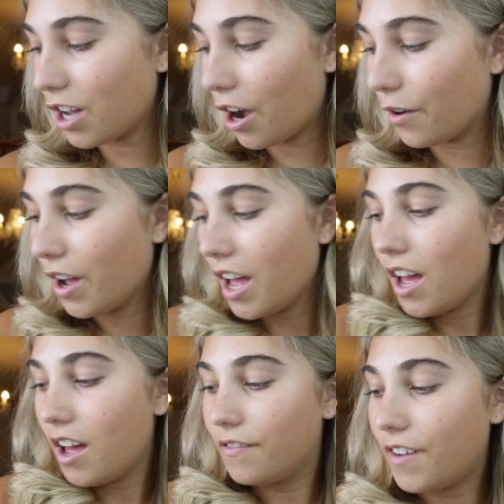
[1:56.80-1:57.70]
So
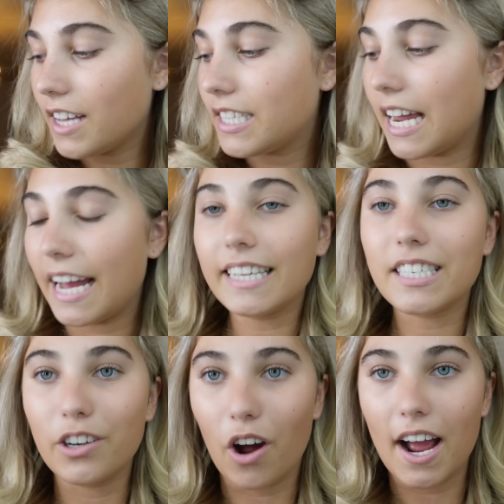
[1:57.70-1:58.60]
firstly,
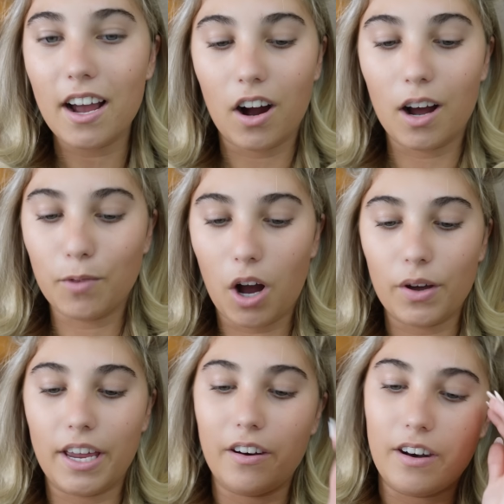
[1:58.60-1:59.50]
tonight I'm
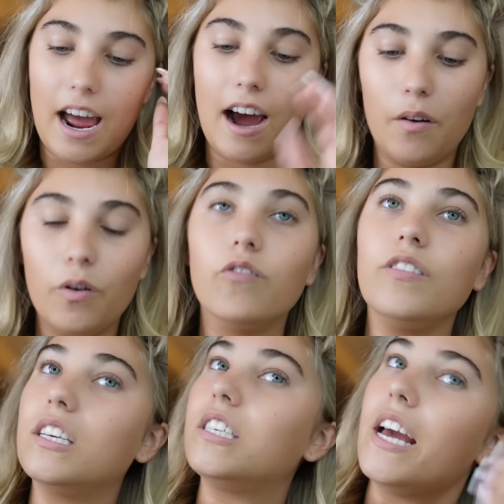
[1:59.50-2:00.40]
going out
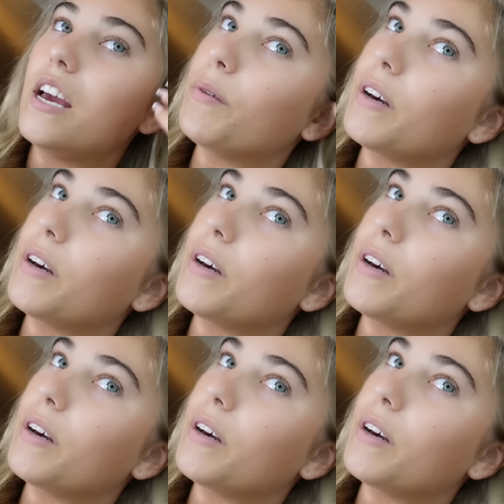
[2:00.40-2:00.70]
obviously